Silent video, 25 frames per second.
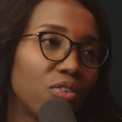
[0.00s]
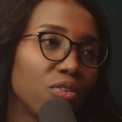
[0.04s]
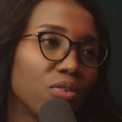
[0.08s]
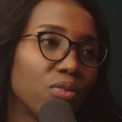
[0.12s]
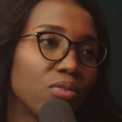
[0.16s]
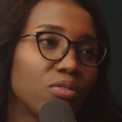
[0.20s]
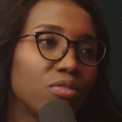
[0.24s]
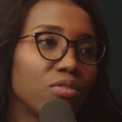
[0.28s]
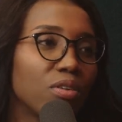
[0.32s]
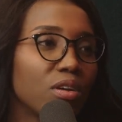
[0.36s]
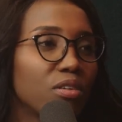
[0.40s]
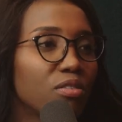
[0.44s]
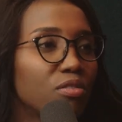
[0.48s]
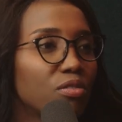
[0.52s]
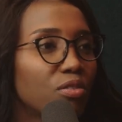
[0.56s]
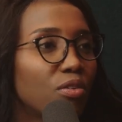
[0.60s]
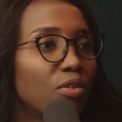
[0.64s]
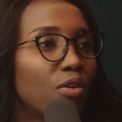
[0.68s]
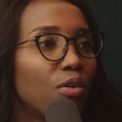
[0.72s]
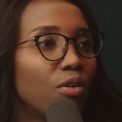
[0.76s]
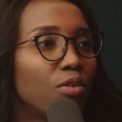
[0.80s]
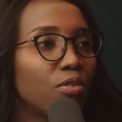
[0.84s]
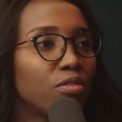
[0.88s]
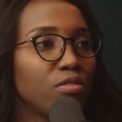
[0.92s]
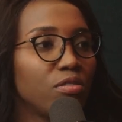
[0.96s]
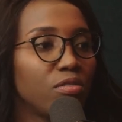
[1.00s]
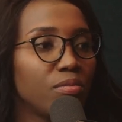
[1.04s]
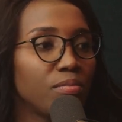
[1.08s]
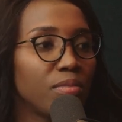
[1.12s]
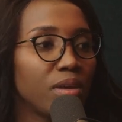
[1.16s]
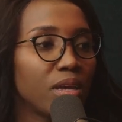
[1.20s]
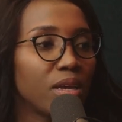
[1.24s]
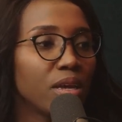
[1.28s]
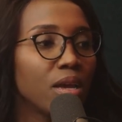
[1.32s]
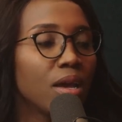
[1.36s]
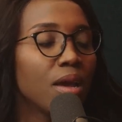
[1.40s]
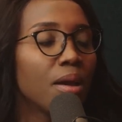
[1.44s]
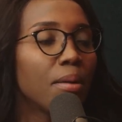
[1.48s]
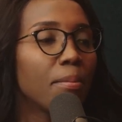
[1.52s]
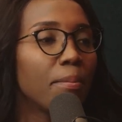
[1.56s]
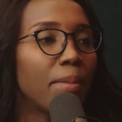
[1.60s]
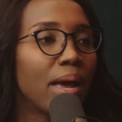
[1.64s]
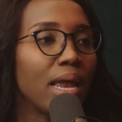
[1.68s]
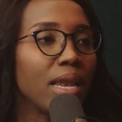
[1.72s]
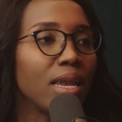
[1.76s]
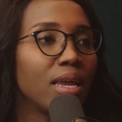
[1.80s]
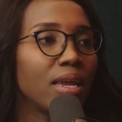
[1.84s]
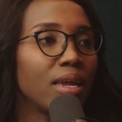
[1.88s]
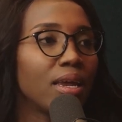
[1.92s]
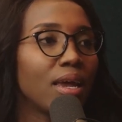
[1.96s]
So and so owes me
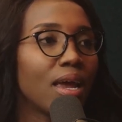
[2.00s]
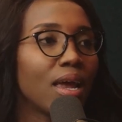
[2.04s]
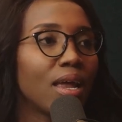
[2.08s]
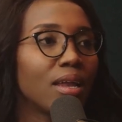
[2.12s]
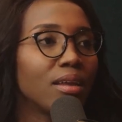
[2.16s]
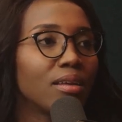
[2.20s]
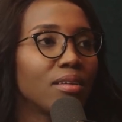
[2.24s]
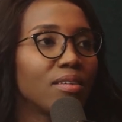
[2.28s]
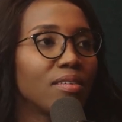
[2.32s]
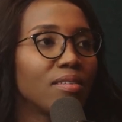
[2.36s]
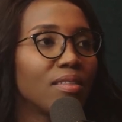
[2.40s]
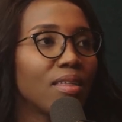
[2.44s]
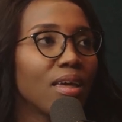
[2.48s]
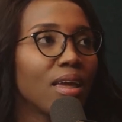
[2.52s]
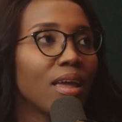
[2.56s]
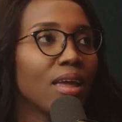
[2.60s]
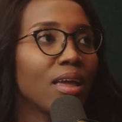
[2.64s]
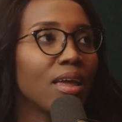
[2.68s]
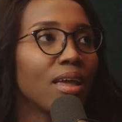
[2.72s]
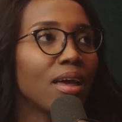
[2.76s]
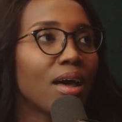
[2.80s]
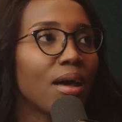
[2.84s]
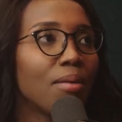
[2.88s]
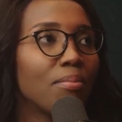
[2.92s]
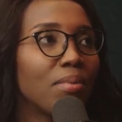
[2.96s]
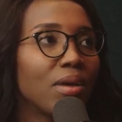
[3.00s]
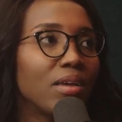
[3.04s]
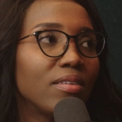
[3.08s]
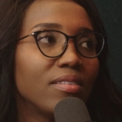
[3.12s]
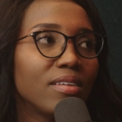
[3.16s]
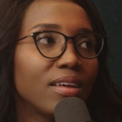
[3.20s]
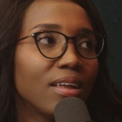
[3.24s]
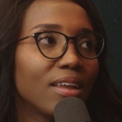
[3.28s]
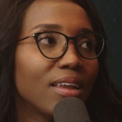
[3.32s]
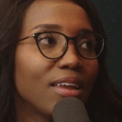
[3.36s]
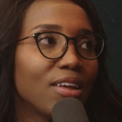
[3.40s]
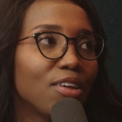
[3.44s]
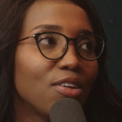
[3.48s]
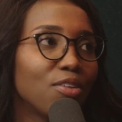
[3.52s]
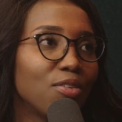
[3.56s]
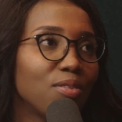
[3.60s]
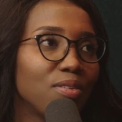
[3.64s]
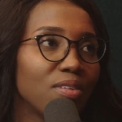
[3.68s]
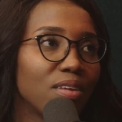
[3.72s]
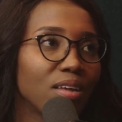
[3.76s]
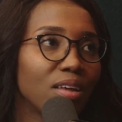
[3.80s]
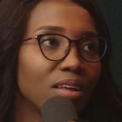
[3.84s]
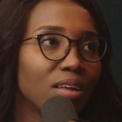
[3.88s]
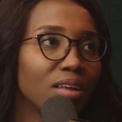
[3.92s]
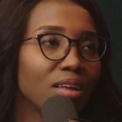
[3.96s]
money, and they are basically
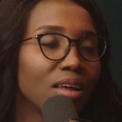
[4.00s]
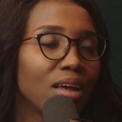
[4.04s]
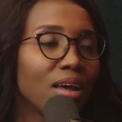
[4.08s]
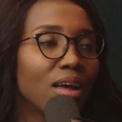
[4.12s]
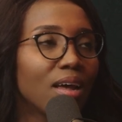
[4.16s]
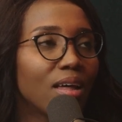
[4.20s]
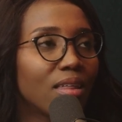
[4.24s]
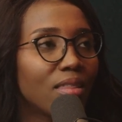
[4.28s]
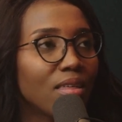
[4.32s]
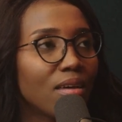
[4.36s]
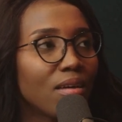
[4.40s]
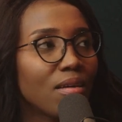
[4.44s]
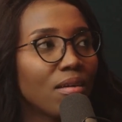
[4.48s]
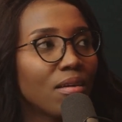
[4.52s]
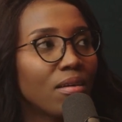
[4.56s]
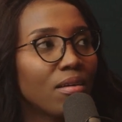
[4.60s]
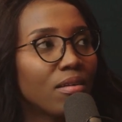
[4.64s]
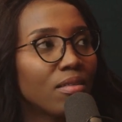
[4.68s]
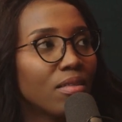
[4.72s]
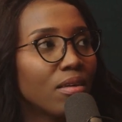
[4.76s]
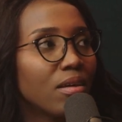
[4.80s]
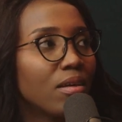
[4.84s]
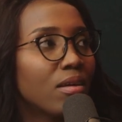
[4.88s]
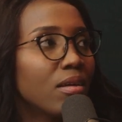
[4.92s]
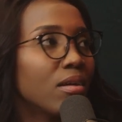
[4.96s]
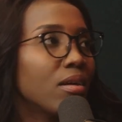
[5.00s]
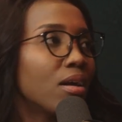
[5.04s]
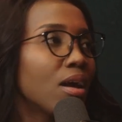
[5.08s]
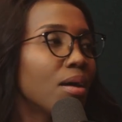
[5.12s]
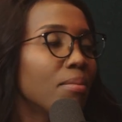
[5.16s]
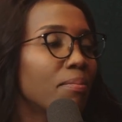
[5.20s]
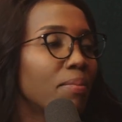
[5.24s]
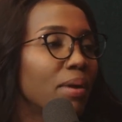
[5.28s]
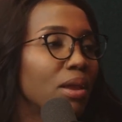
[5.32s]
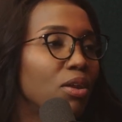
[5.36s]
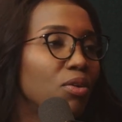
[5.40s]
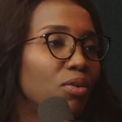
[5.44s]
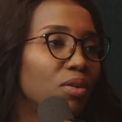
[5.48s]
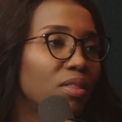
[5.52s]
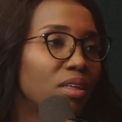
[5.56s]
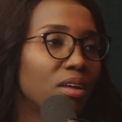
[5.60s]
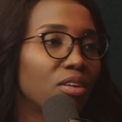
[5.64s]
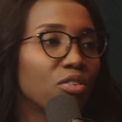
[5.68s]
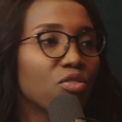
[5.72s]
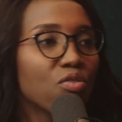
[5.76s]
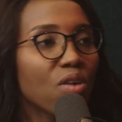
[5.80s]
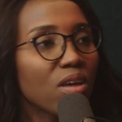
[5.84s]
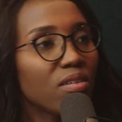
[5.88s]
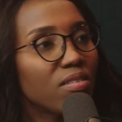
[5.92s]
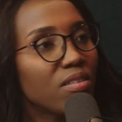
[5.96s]
using the company or
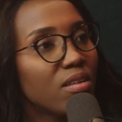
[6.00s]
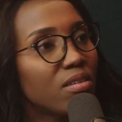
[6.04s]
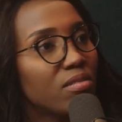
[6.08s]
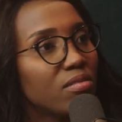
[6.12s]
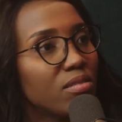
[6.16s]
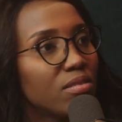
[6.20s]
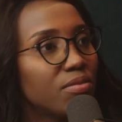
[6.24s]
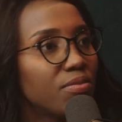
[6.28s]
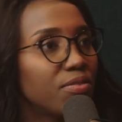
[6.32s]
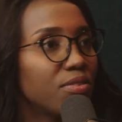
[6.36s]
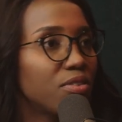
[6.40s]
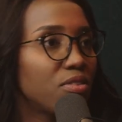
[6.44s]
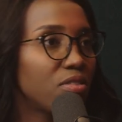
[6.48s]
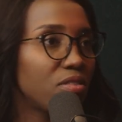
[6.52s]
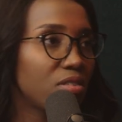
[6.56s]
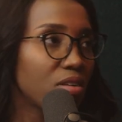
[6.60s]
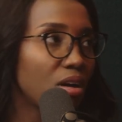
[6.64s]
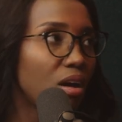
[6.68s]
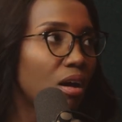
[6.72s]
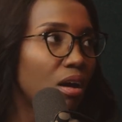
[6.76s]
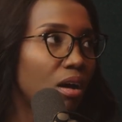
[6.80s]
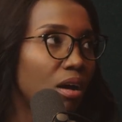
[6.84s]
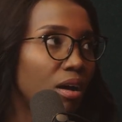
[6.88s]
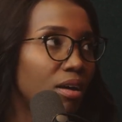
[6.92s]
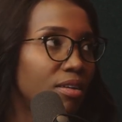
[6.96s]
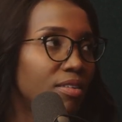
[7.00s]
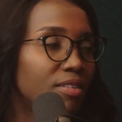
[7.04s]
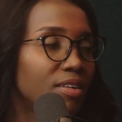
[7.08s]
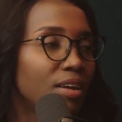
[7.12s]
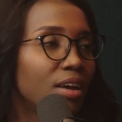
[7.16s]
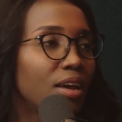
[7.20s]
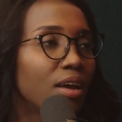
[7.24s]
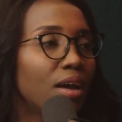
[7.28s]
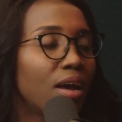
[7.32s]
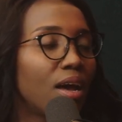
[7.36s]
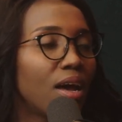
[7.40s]
their trust as a facade,